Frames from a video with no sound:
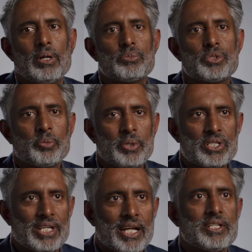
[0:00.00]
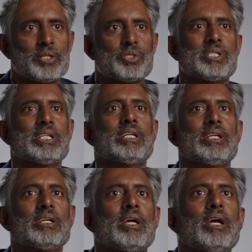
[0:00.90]
I'm super excited to
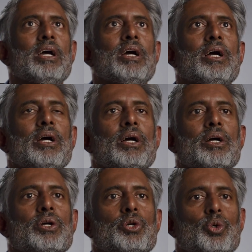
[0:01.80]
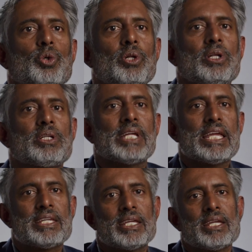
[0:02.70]
see Google
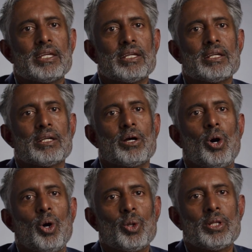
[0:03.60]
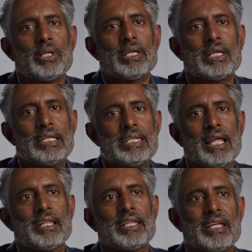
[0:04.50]
taking all the
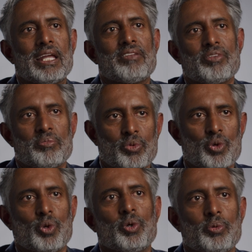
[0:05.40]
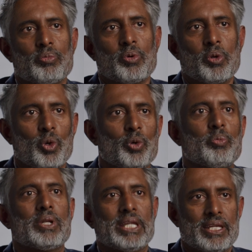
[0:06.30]
intel they get from Chrome
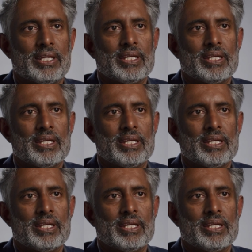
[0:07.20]
globally,